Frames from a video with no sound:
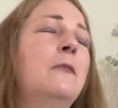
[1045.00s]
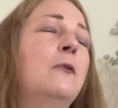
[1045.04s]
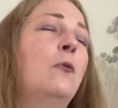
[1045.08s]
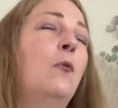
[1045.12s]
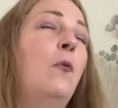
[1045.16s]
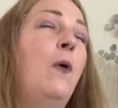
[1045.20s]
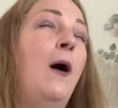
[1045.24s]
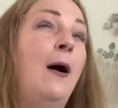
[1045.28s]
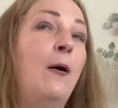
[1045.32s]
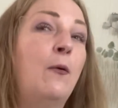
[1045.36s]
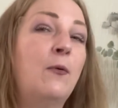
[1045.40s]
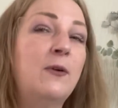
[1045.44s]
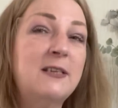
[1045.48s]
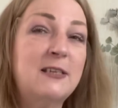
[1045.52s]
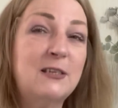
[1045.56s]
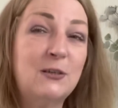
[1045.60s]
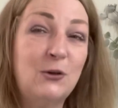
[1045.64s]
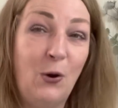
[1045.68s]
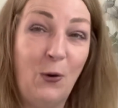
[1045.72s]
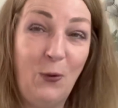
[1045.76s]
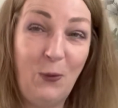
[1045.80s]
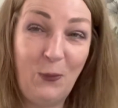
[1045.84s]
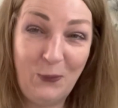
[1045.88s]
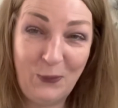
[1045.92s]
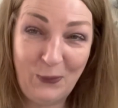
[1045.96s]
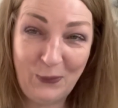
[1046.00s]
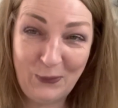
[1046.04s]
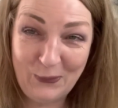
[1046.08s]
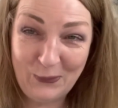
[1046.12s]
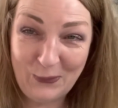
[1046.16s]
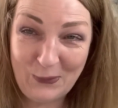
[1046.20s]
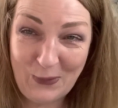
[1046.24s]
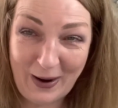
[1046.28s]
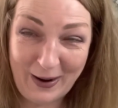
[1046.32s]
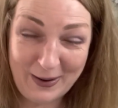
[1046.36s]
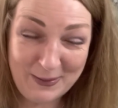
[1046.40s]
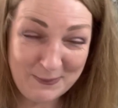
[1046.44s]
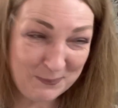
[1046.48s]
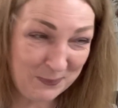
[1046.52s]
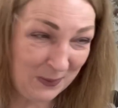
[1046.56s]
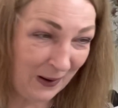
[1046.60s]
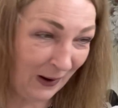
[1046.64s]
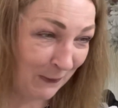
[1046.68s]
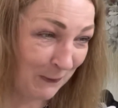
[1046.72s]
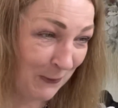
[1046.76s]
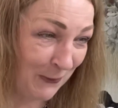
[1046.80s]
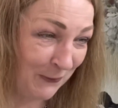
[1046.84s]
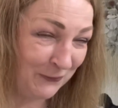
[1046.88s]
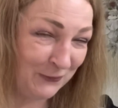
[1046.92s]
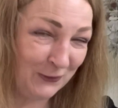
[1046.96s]
Wow, it's quite a
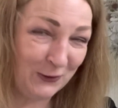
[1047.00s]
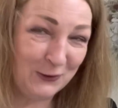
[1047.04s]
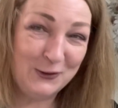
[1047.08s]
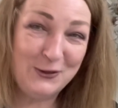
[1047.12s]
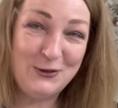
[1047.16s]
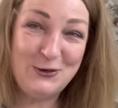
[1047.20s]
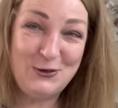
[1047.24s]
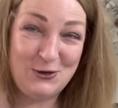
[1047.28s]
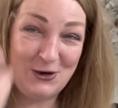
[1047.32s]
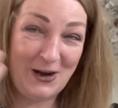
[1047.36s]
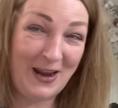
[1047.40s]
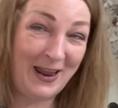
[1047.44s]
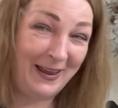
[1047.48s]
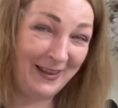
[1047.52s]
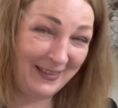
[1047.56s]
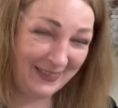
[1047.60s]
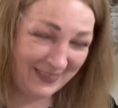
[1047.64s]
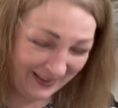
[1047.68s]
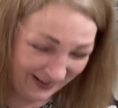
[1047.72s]
powerful jet.